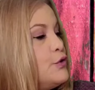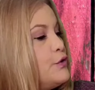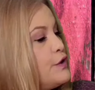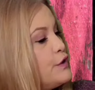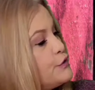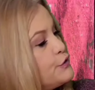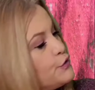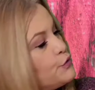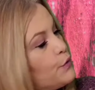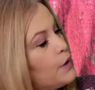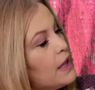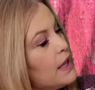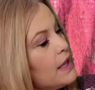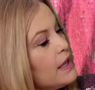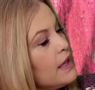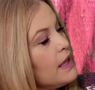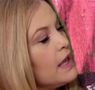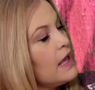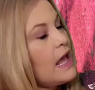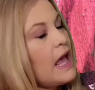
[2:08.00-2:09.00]
to the
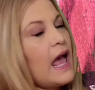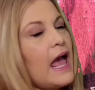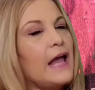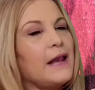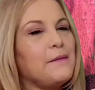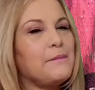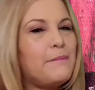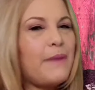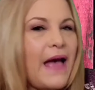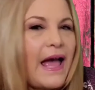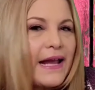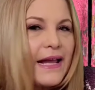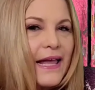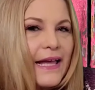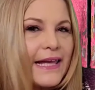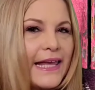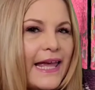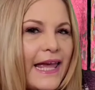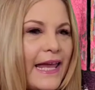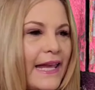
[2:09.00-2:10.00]
tree and back
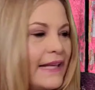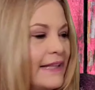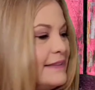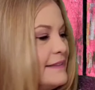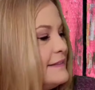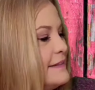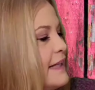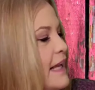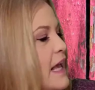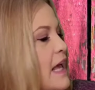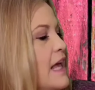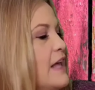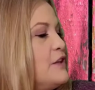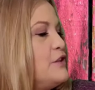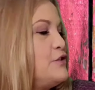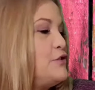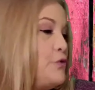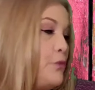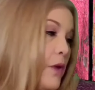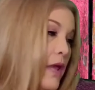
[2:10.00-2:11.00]
again.
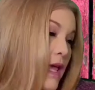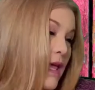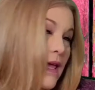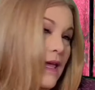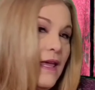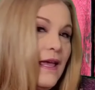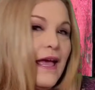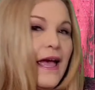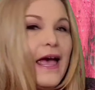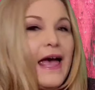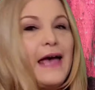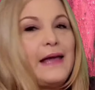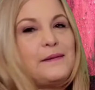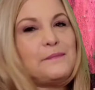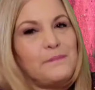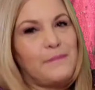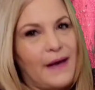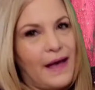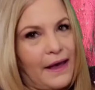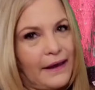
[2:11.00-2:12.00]
Tree
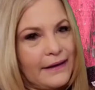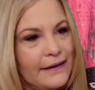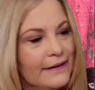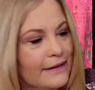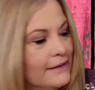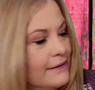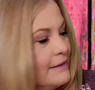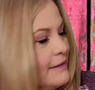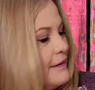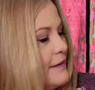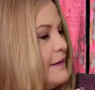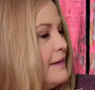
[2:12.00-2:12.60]
and back.